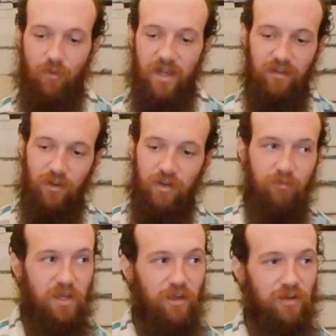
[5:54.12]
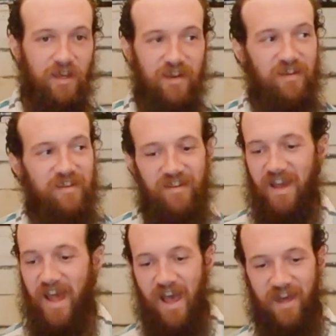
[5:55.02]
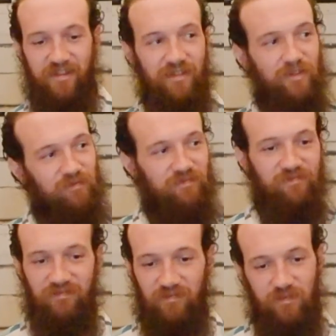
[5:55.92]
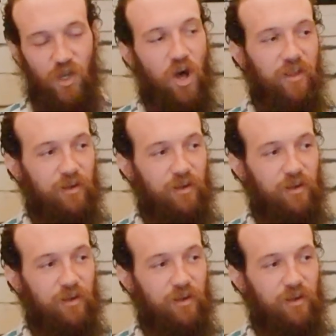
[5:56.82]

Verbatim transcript: wait to cook a meal and call it